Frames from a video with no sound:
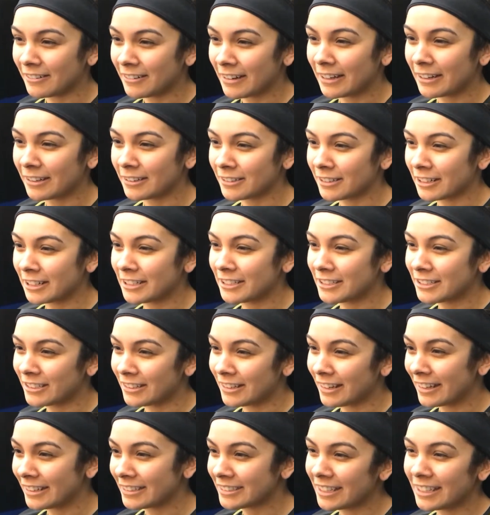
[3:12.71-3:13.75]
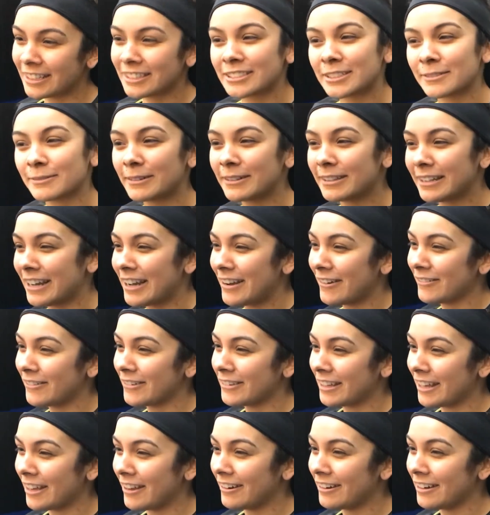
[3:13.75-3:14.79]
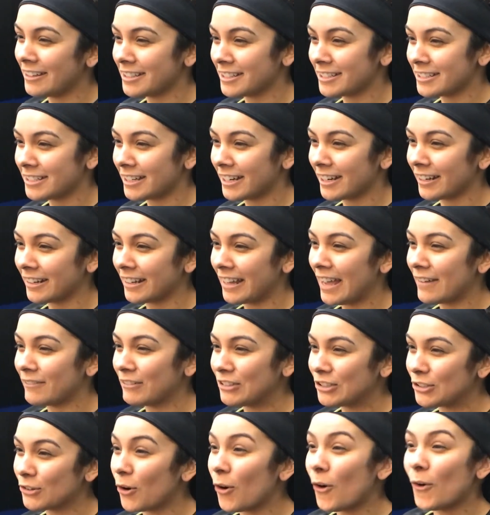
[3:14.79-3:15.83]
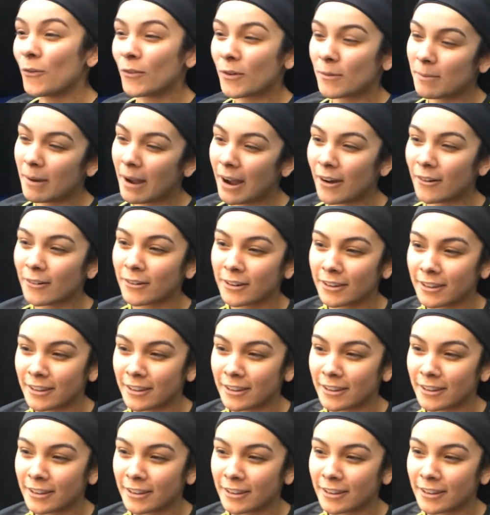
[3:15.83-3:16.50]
Like learn to like take someone down without necessarily having to overpower